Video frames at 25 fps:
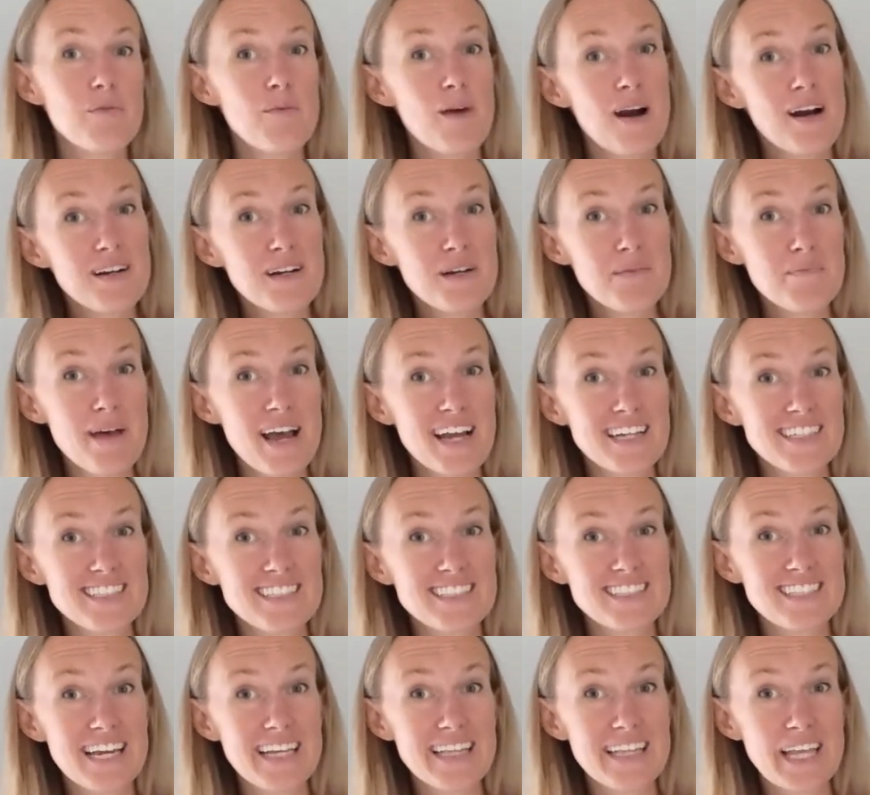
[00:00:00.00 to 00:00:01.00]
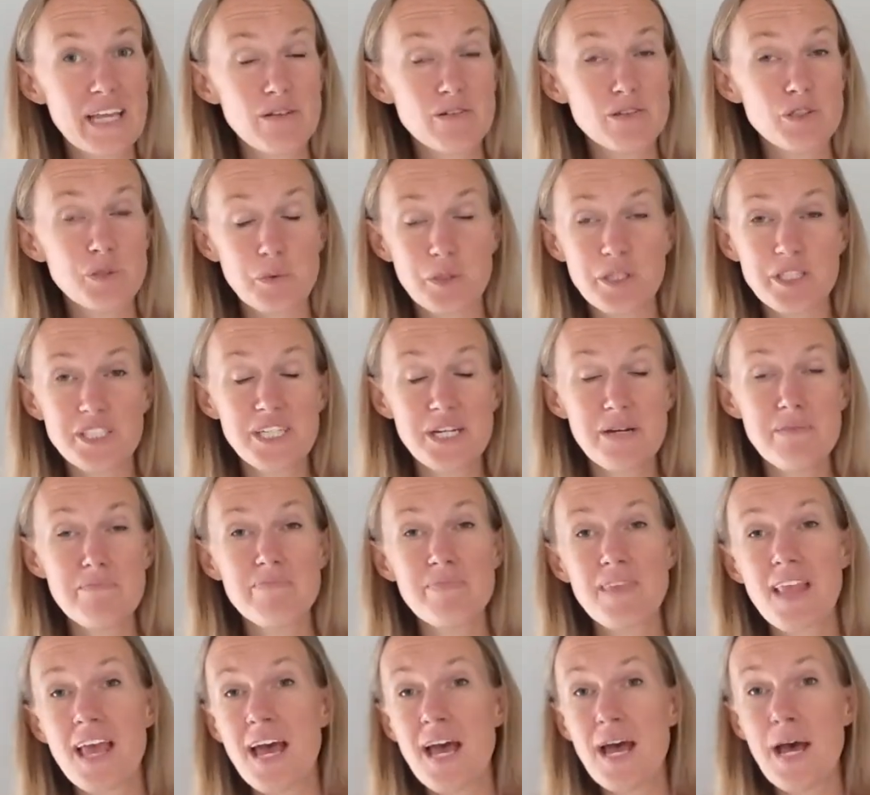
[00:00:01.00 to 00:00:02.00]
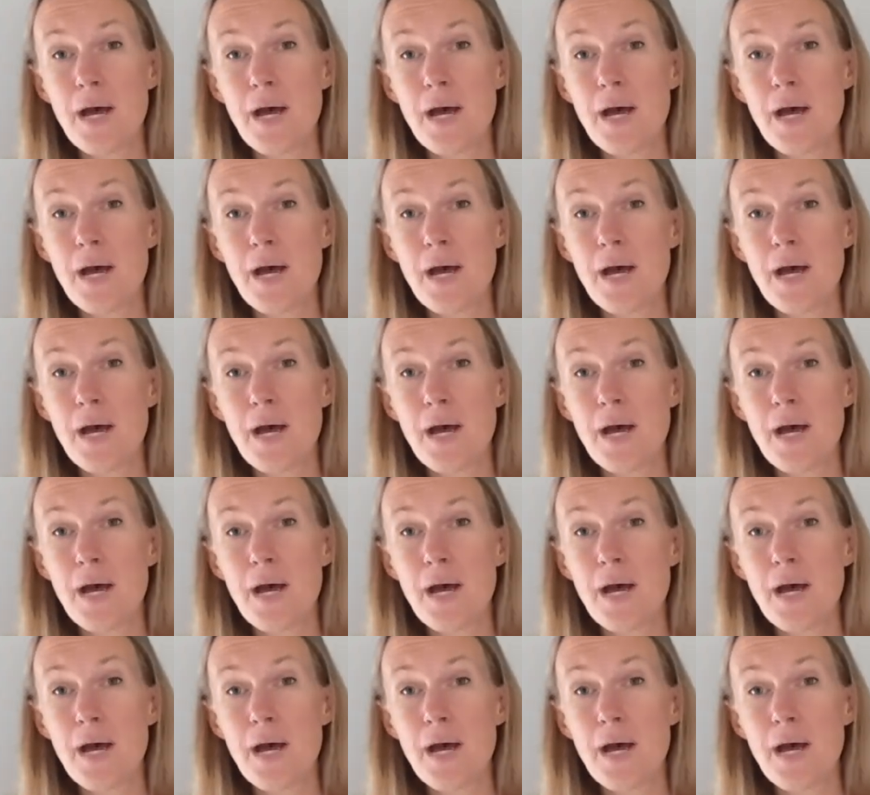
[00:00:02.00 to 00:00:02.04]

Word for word: welcome back to Sign Language Worship.